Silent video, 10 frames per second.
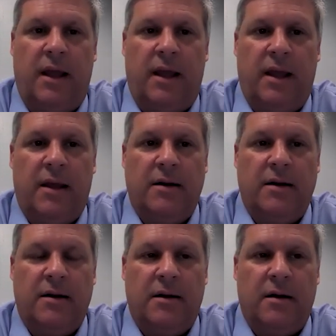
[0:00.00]

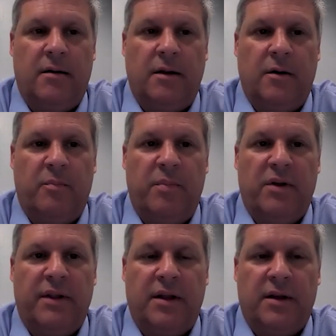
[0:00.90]
and uh, you know,
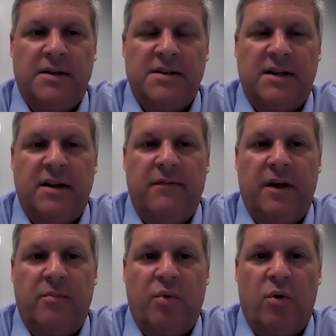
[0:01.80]
building a
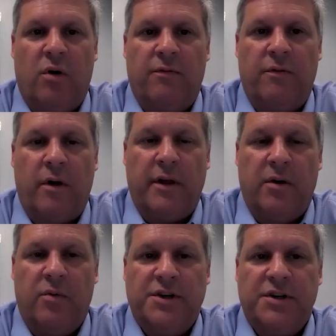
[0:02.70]
significant
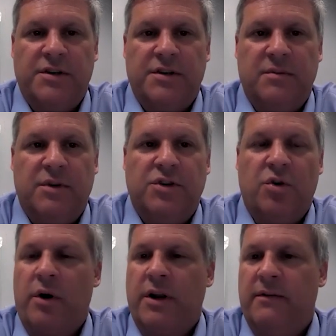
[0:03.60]
portfolio, which is the
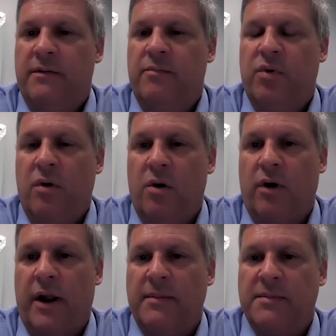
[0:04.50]
majority of
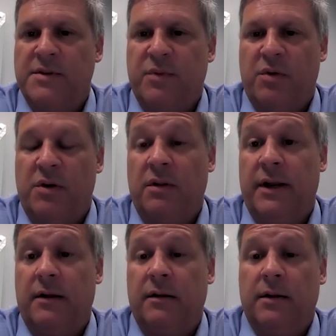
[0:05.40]
programs, both
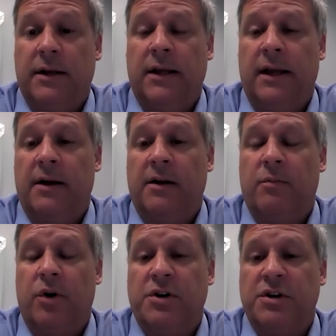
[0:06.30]
clinically and
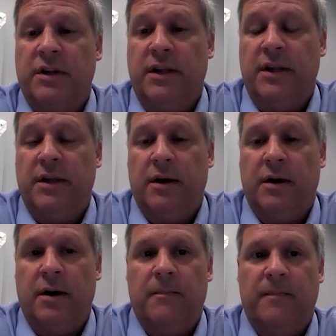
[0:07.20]
commercially.
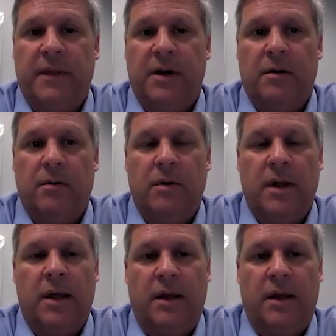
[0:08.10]
Um, you know,